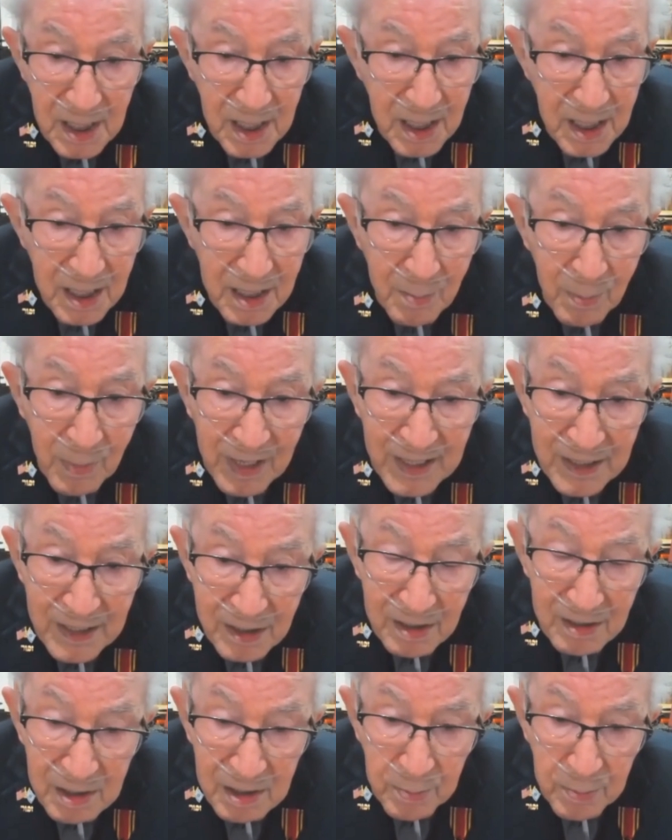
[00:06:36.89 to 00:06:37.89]
and my
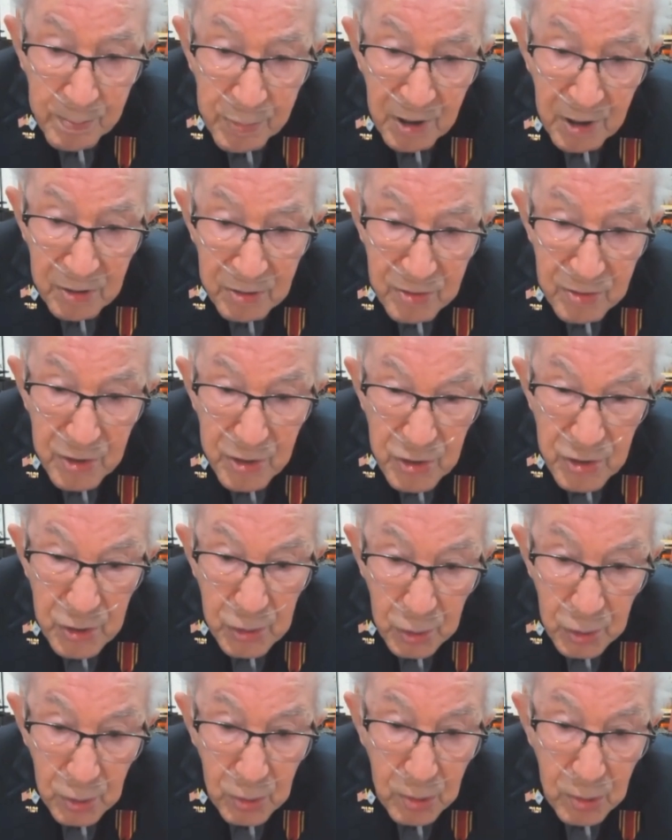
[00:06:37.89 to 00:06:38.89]
little brother
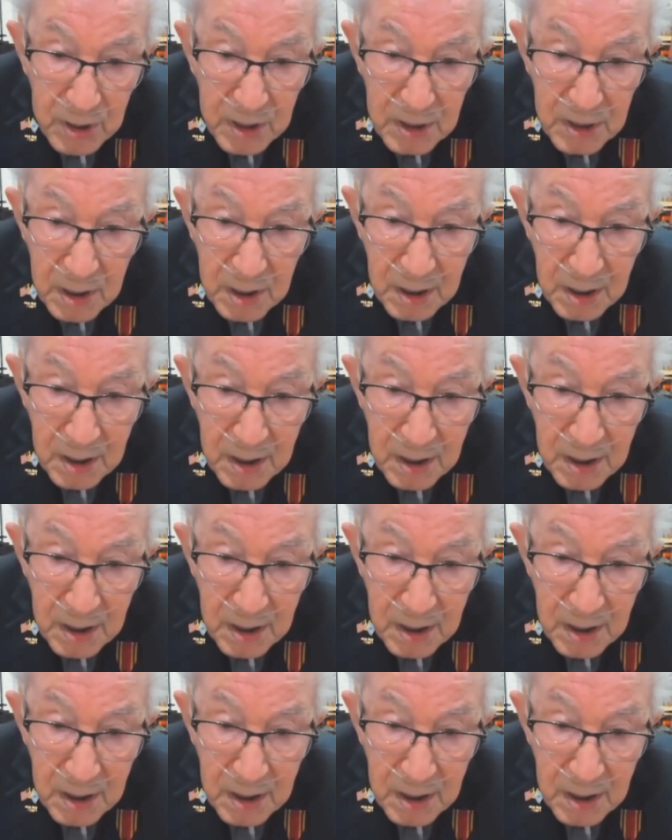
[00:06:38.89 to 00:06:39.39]
Thule,